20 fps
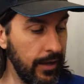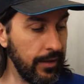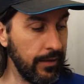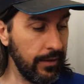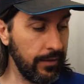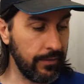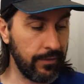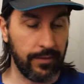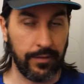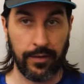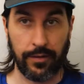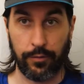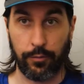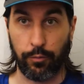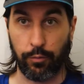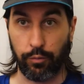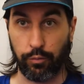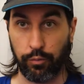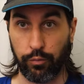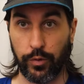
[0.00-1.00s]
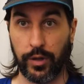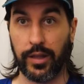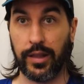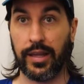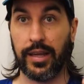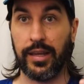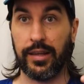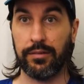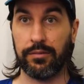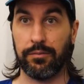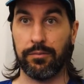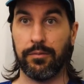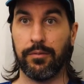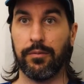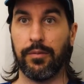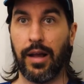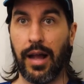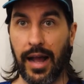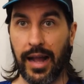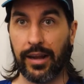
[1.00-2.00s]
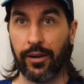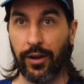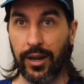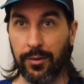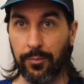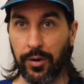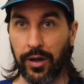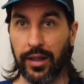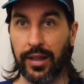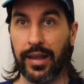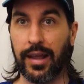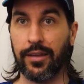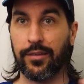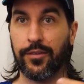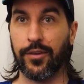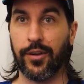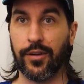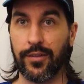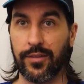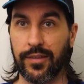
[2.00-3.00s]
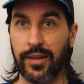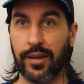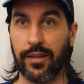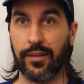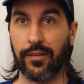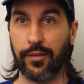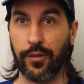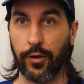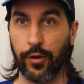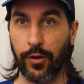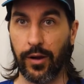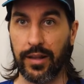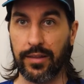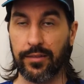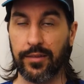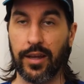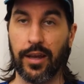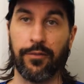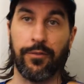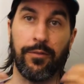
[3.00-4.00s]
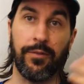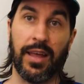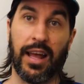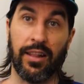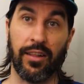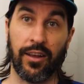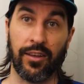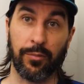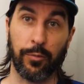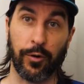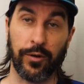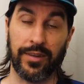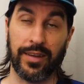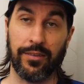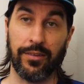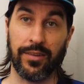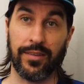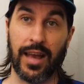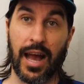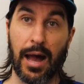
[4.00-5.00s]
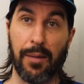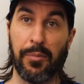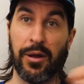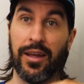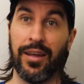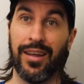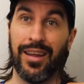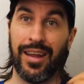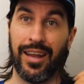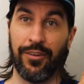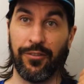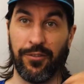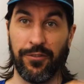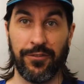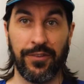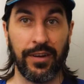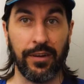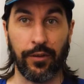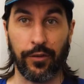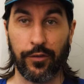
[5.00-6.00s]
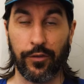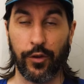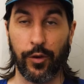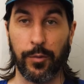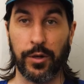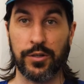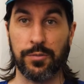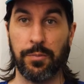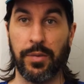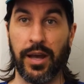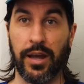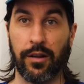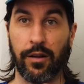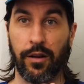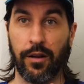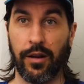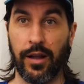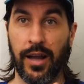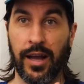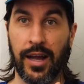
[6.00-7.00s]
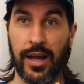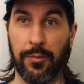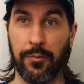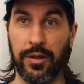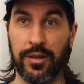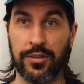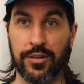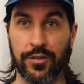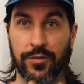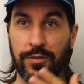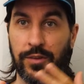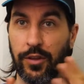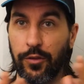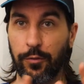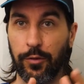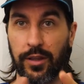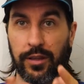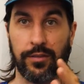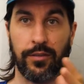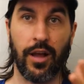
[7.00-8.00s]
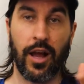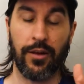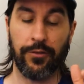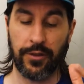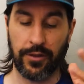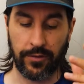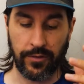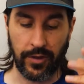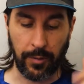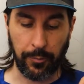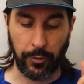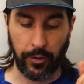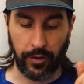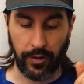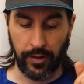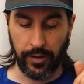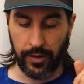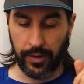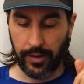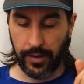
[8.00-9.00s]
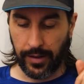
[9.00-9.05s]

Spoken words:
Is this really high grade polyester instead of this low grade stuff. That La Sportiva top, it feels so much better. It just feels really soft and supple.